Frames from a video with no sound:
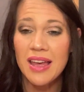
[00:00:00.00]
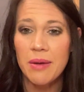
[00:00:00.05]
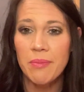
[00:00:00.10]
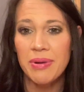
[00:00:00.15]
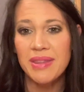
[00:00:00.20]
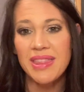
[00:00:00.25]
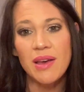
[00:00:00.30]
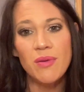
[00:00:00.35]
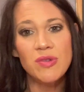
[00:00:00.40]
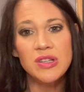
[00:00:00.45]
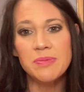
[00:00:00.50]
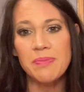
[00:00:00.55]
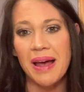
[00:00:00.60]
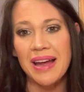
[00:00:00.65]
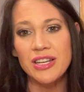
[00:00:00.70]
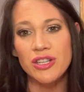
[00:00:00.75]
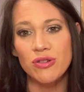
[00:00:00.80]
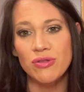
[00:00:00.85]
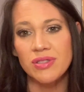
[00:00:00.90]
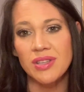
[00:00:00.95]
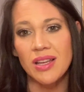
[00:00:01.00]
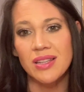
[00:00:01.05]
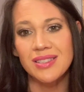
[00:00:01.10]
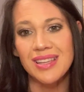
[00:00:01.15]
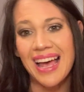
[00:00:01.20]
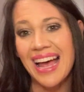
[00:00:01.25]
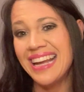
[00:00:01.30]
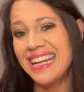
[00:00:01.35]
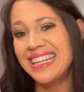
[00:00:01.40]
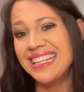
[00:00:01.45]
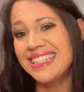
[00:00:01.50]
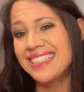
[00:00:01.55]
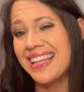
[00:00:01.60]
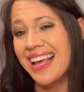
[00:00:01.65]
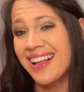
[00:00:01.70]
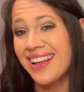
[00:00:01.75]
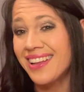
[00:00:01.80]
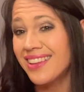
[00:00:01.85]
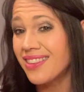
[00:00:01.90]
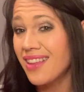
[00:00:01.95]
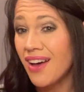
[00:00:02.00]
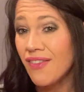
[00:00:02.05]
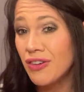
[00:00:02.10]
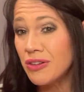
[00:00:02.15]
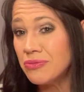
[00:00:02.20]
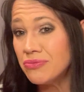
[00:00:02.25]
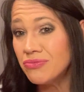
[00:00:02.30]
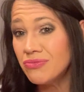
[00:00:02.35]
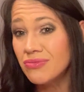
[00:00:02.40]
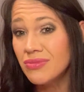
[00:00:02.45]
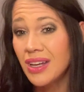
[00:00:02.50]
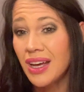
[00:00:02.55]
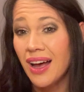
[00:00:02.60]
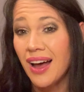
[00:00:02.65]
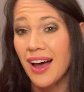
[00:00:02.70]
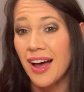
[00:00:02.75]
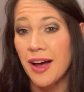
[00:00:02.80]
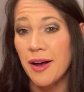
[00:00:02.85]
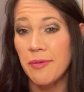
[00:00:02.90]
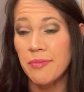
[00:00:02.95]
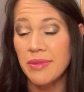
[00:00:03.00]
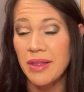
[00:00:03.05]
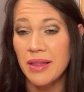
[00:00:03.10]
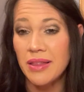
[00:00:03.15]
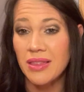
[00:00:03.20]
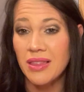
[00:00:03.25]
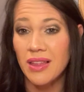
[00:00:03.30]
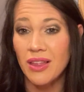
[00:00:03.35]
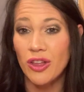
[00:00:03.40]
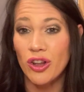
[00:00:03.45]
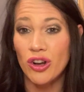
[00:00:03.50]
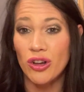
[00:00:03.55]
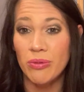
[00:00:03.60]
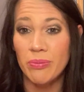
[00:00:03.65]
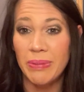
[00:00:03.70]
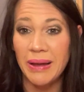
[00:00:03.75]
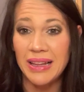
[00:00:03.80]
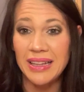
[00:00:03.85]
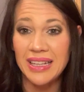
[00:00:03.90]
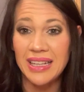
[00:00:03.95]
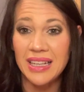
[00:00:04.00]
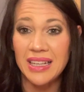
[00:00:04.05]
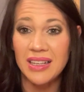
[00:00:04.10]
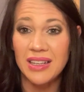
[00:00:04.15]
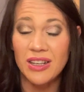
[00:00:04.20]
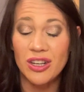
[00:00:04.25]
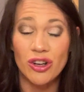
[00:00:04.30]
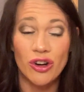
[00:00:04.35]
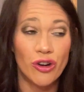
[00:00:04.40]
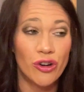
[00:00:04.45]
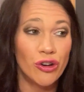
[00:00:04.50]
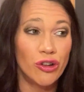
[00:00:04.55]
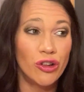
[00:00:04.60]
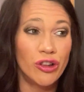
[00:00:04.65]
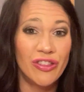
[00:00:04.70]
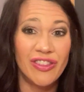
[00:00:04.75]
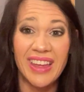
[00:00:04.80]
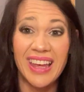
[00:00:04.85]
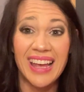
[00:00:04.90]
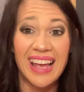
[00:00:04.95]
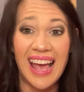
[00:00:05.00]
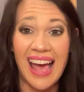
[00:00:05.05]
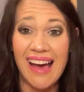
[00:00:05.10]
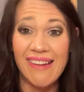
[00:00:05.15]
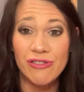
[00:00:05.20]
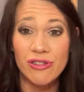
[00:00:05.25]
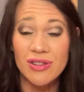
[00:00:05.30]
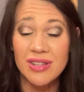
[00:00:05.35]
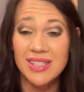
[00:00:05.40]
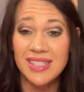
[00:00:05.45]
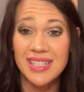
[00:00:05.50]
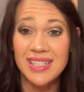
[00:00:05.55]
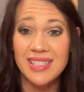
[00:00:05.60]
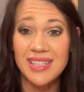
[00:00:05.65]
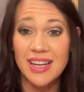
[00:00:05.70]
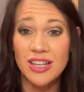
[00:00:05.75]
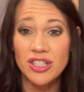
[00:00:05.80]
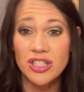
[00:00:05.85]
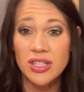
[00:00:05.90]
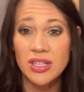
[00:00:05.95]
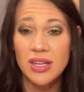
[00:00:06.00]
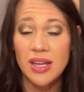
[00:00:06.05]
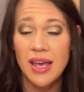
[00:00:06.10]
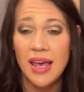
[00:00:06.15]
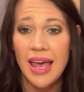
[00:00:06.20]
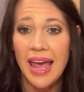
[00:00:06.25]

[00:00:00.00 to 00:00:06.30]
But that was my two cents. I didn't exactly love them, um, the, the little belly girdle thing after the C-section.